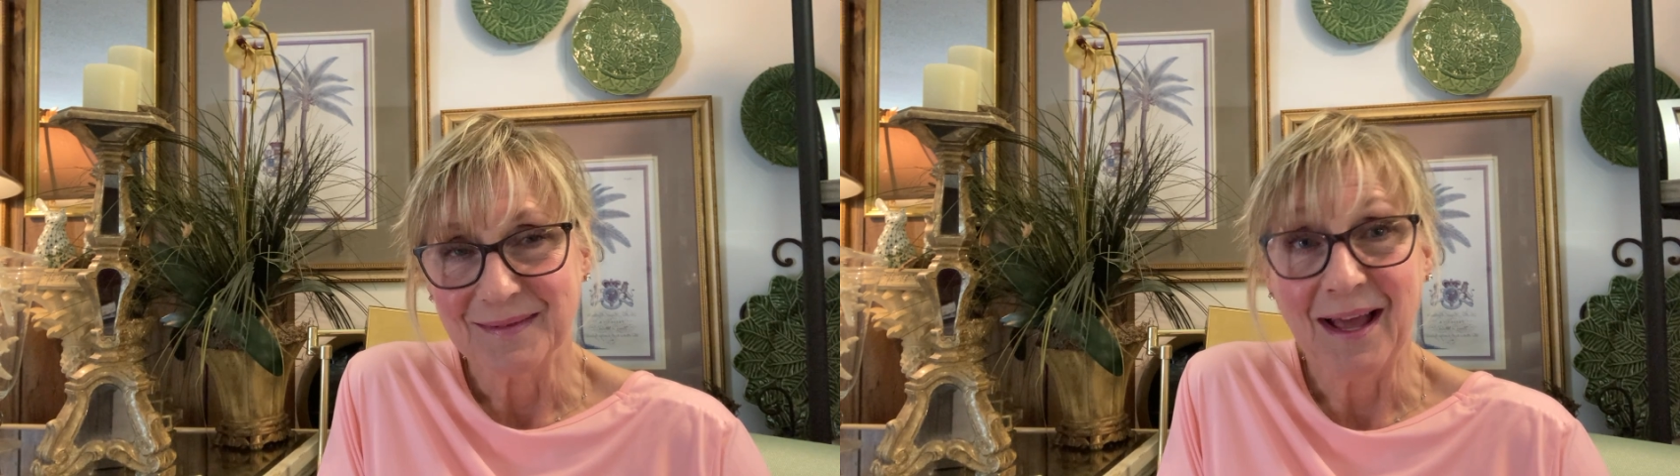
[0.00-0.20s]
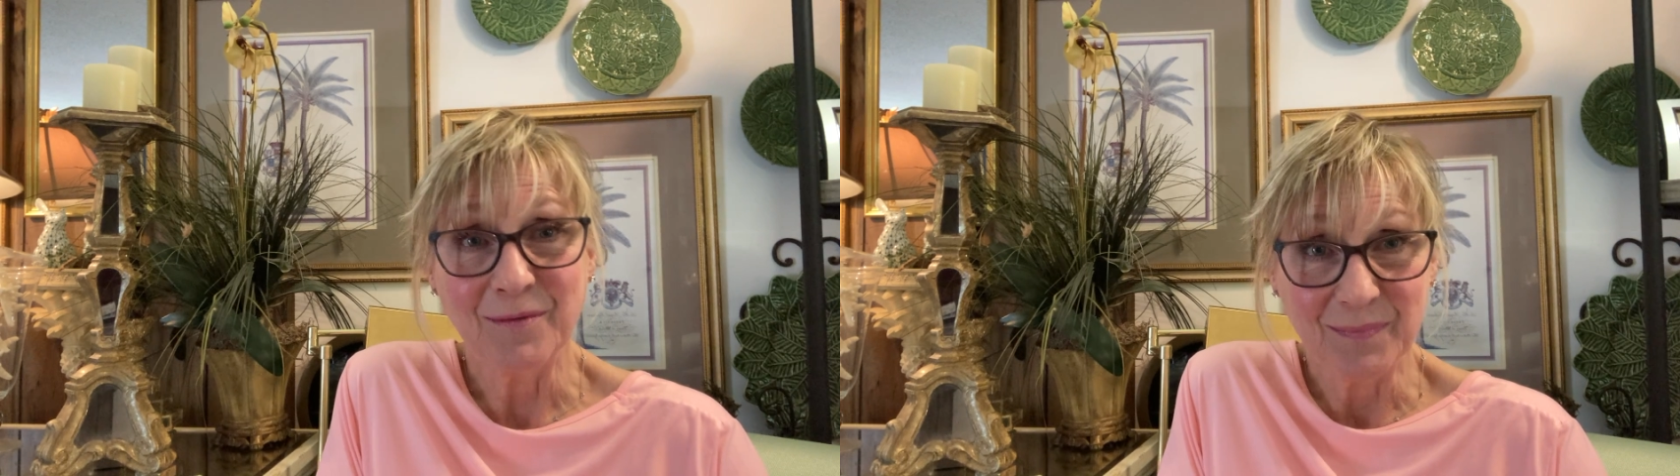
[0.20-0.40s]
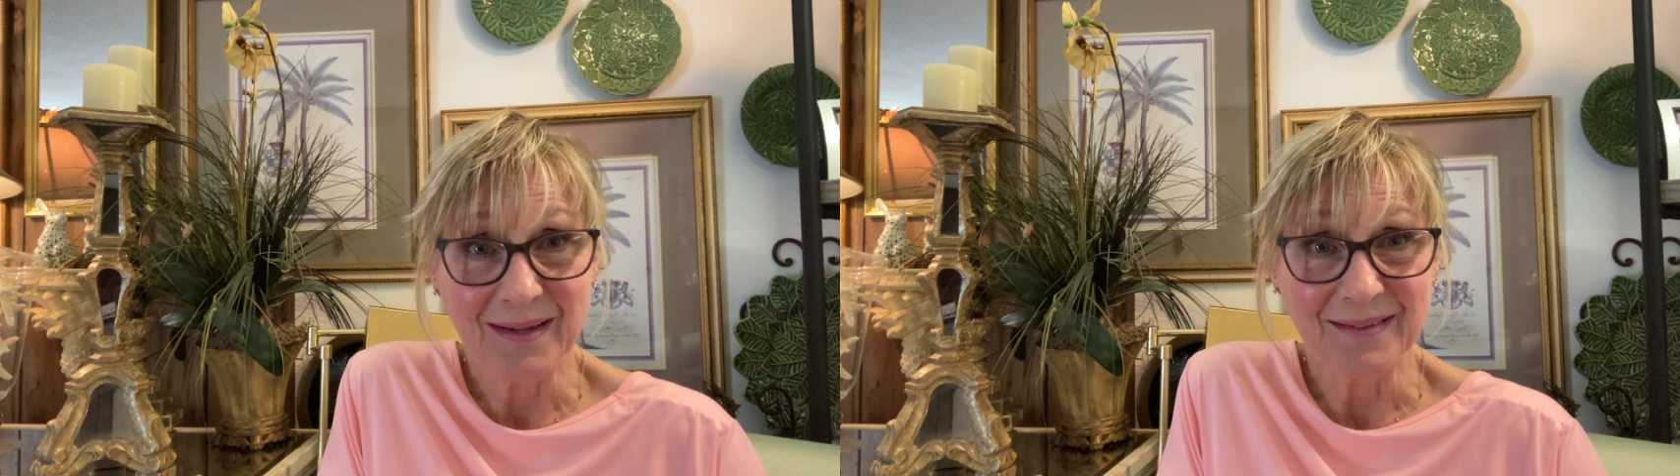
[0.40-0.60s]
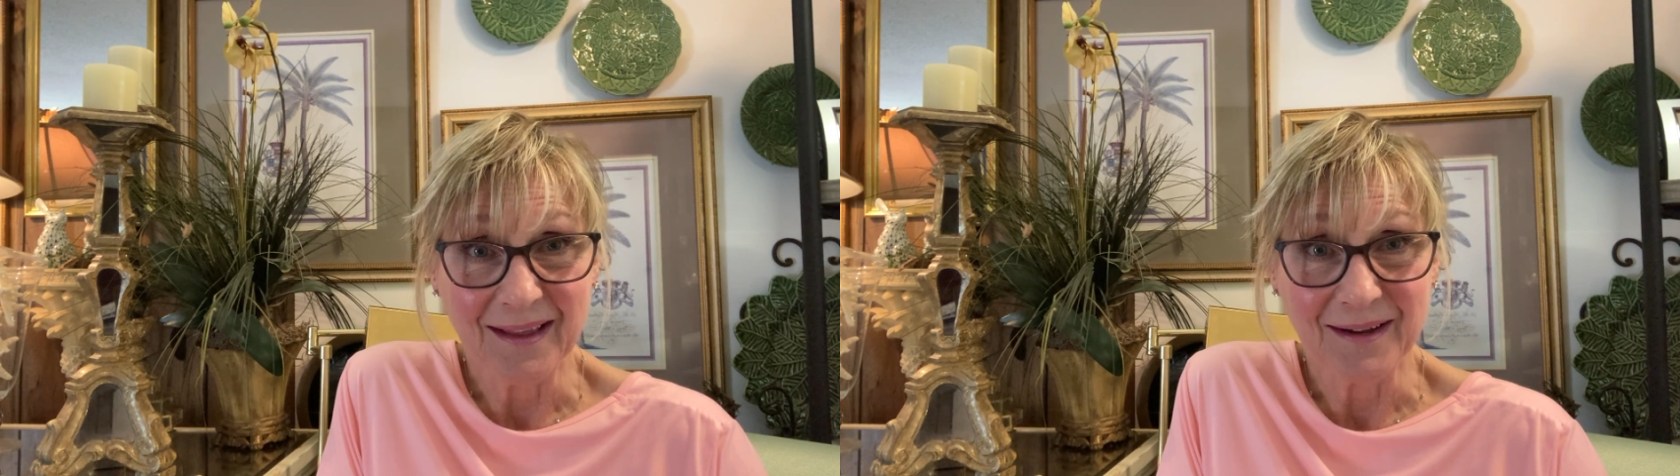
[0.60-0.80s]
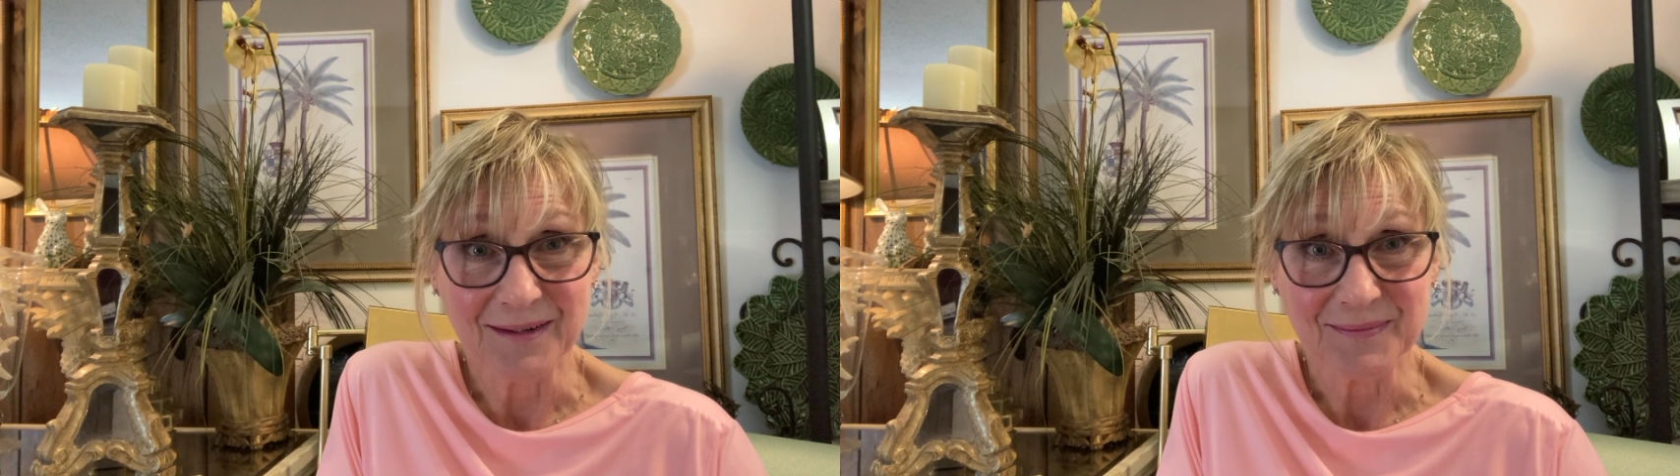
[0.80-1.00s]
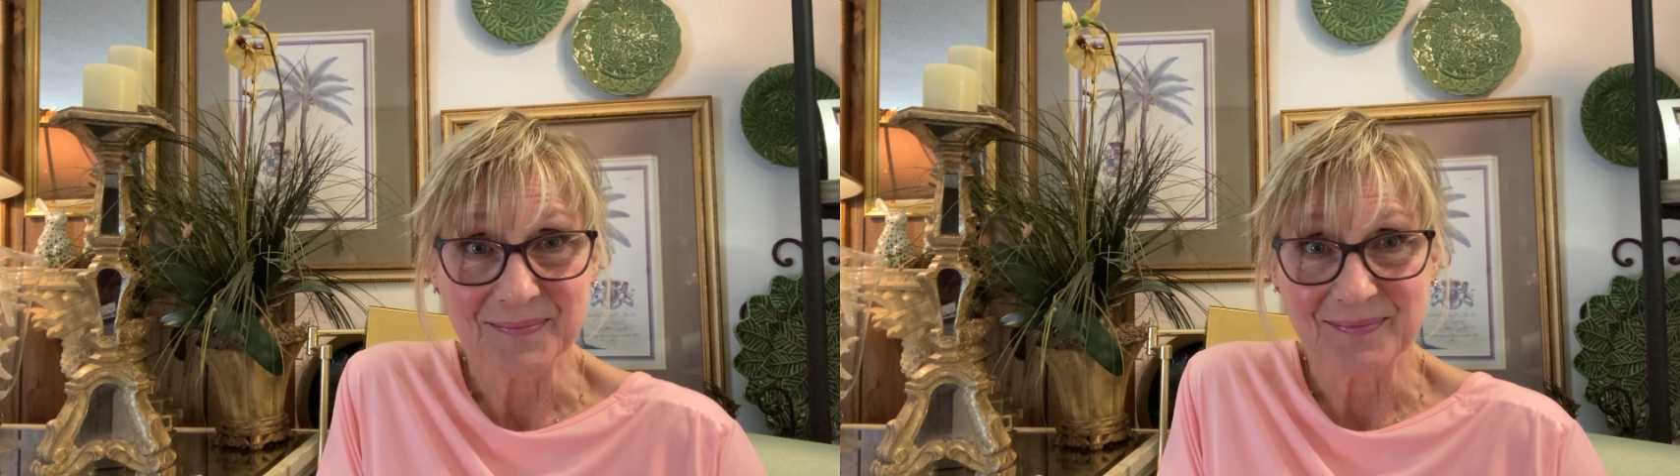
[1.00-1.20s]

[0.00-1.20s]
I've been there